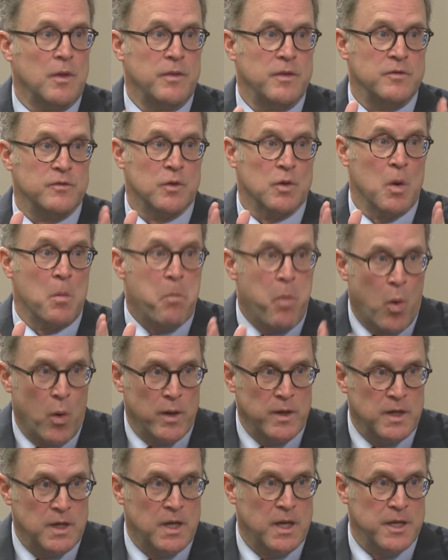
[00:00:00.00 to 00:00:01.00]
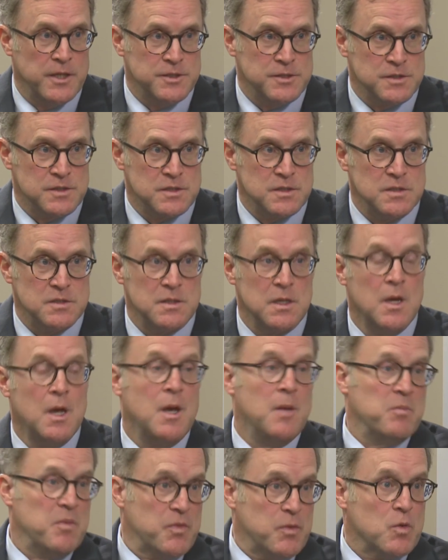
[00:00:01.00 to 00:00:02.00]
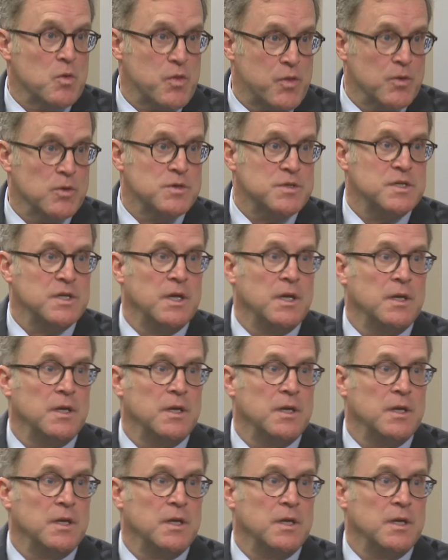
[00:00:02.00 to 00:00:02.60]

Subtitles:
These are appointed agencies, but they're 13.